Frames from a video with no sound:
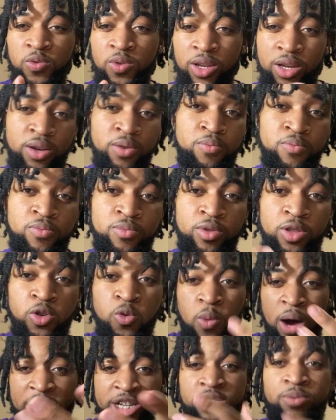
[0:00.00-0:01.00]
Look, you
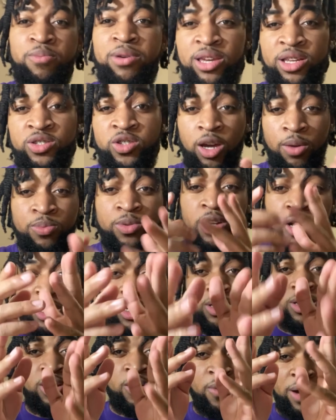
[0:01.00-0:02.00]
watch me, so I'm
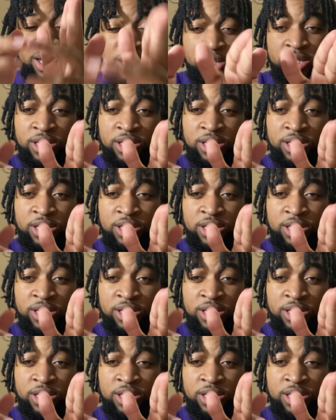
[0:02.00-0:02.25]
talking directly